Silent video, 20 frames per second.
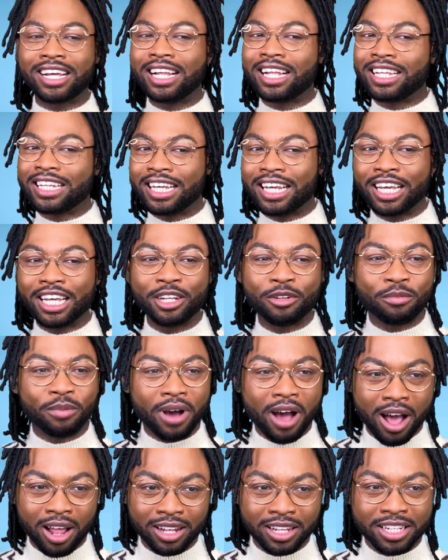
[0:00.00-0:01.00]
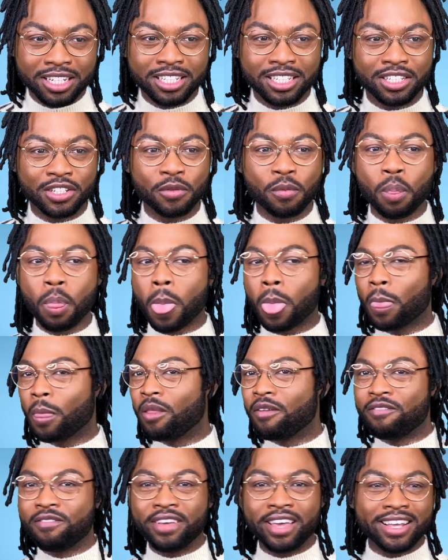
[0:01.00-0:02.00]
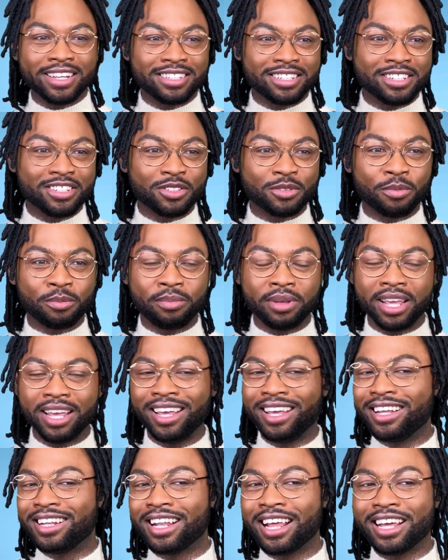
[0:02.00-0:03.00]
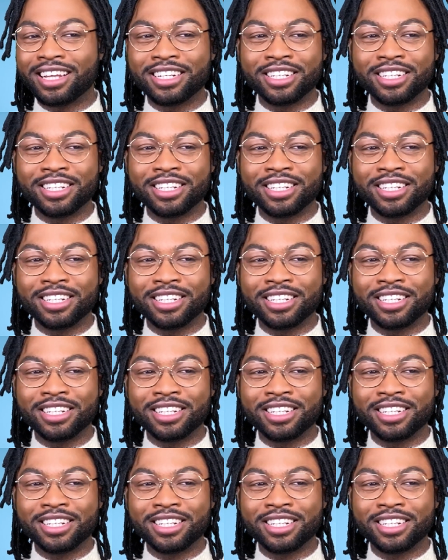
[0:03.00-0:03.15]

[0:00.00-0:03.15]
clean, polished, the face is beat.